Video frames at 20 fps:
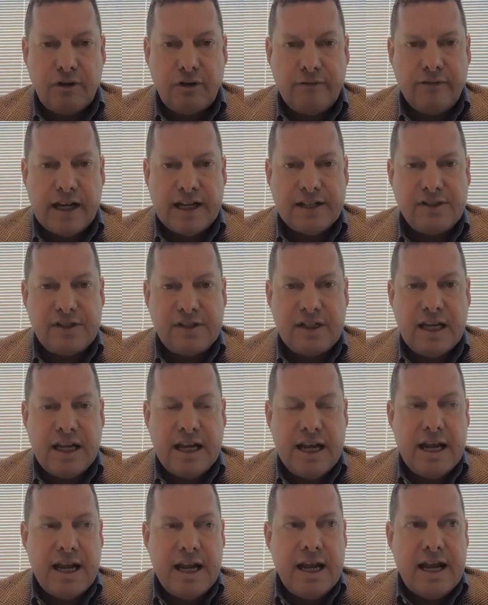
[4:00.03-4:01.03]
is to invest
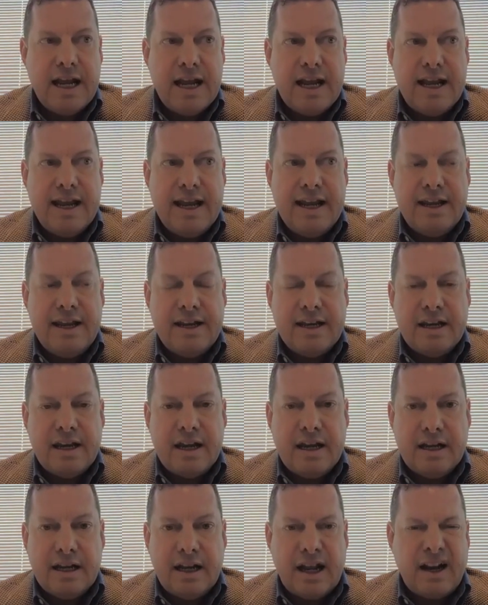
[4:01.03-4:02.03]

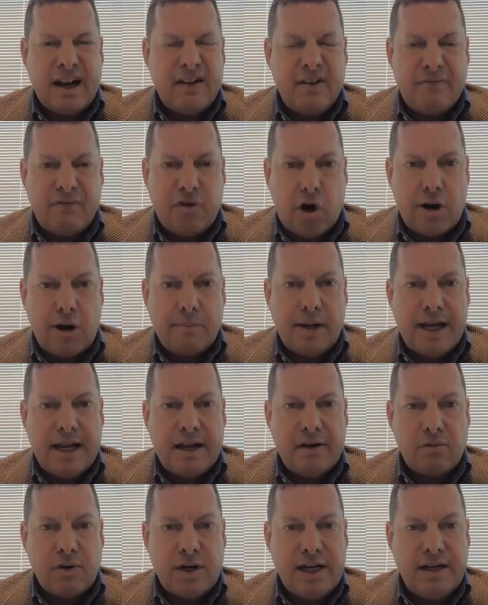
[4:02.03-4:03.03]
in like a
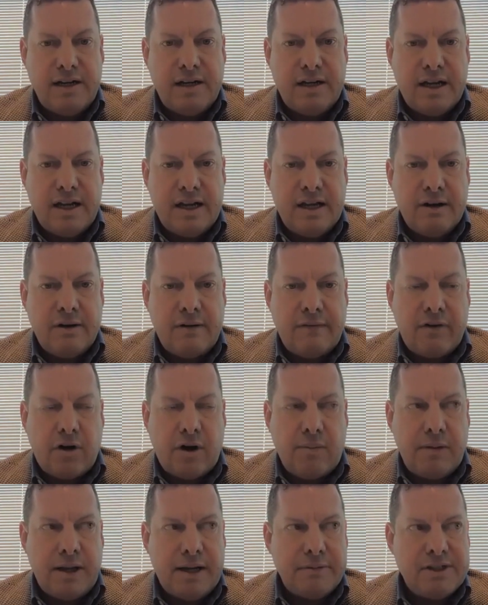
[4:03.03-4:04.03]
farmland REIT or
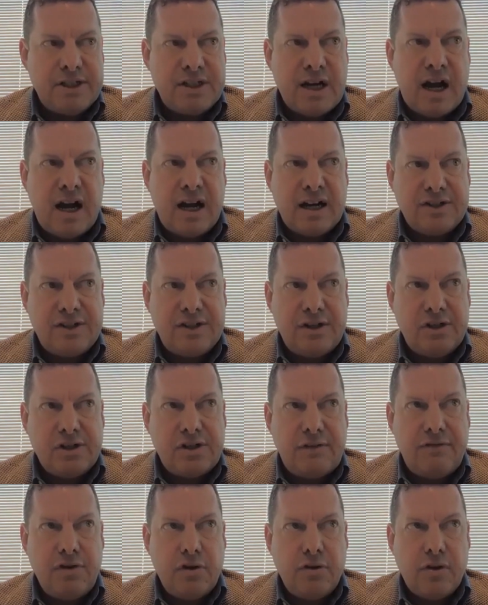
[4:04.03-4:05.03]
farmland stocks, and
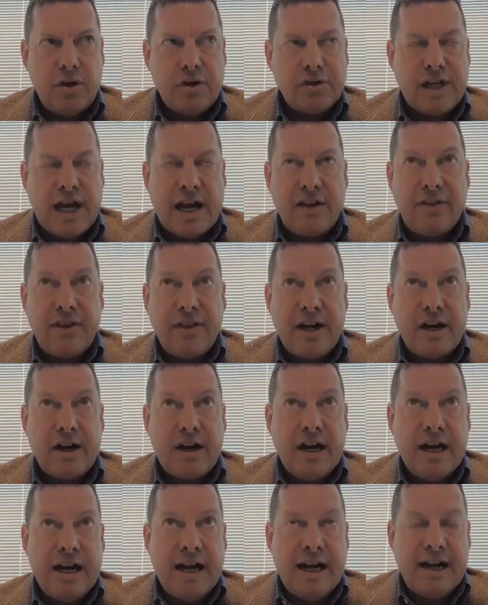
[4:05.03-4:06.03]
there's a few of those out
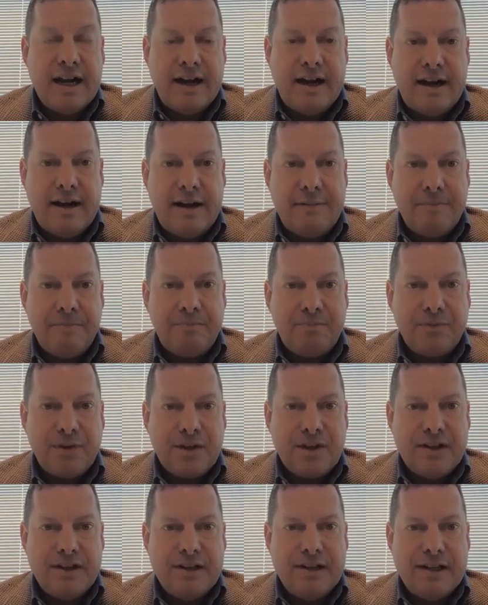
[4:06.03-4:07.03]
there.
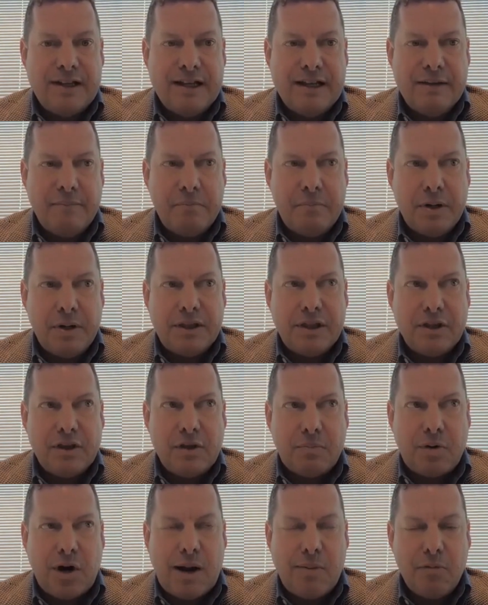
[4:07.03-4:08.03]
But
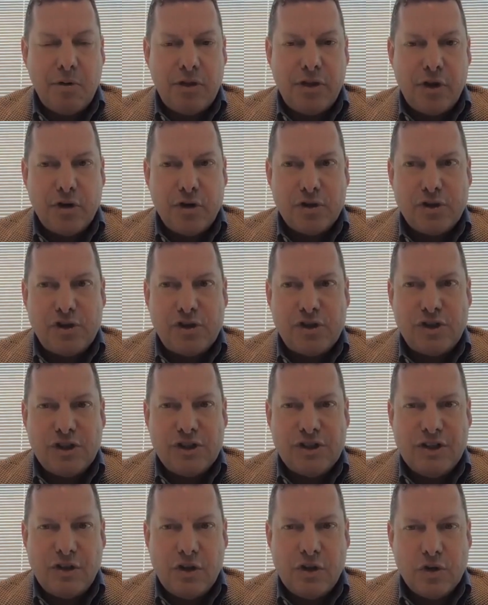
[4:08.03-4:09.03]
the problem with
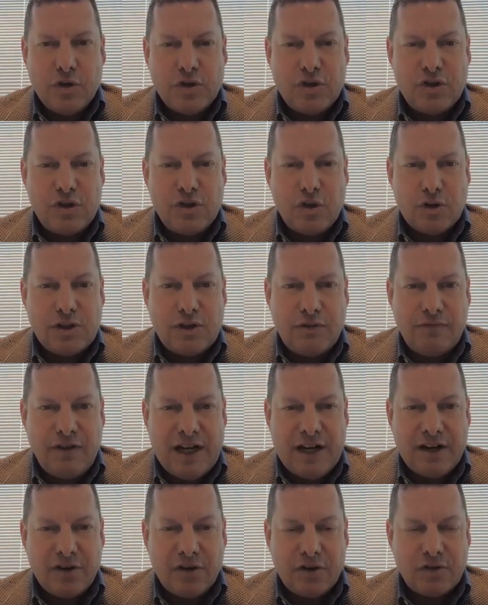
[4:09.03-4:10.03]
those sorts of
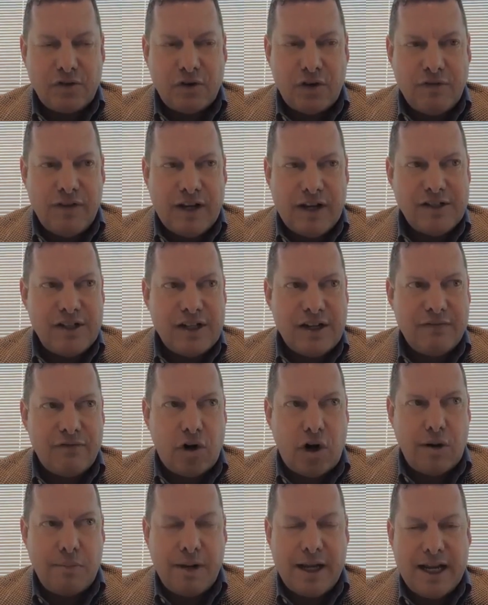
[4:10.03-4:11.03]
vehicles for investing in
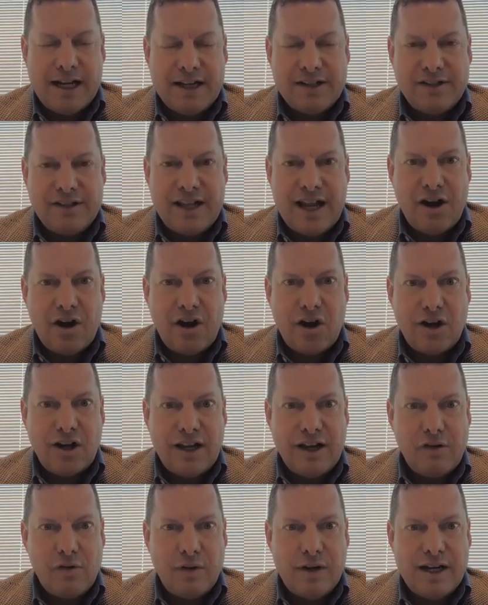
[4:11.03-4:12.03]
farmland is they are
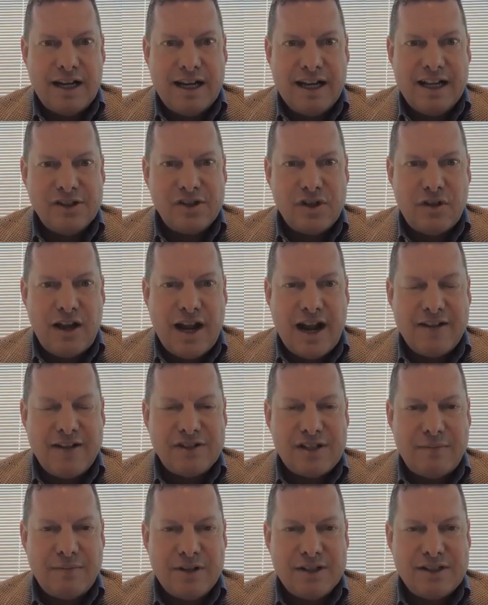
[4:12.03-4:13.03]
liquid, and so they
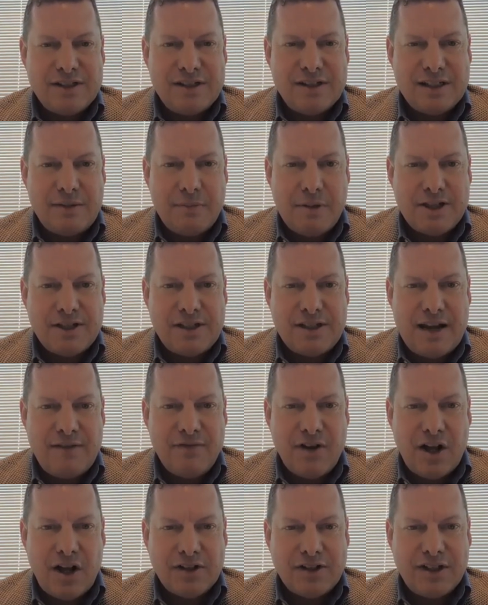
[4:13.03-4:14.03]
have some of the
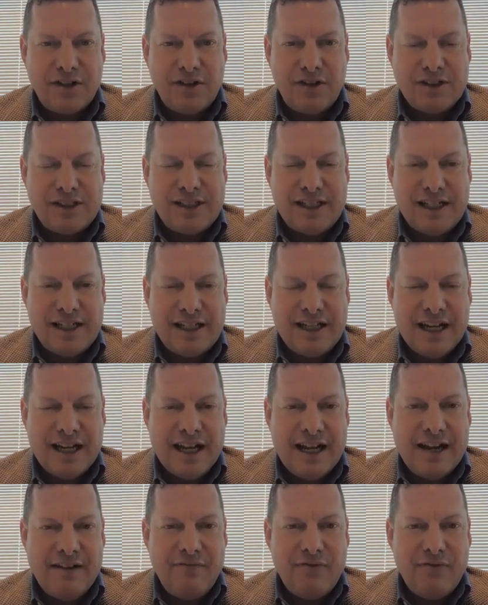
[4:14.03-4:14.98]
same volatility